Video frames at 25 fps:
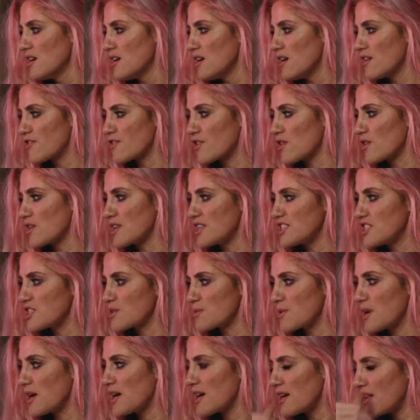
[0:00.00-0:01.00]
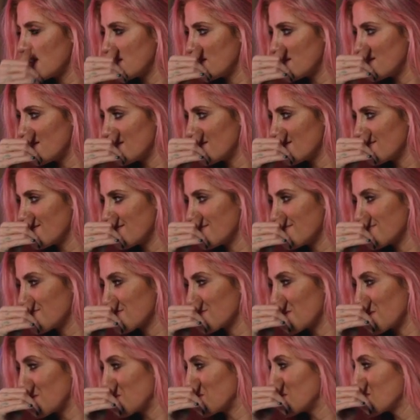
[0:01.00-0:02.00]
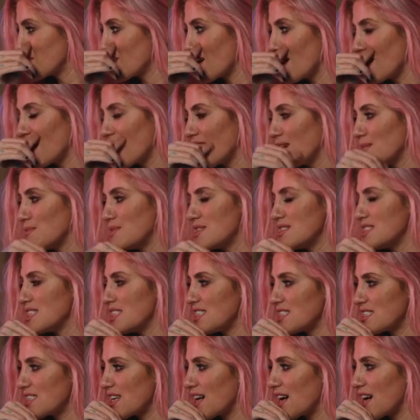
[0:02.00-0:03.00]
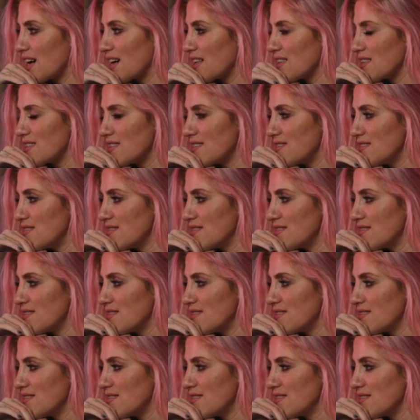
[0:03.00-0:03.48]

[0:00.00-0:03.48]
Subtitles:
have gone into it, and so much time and detail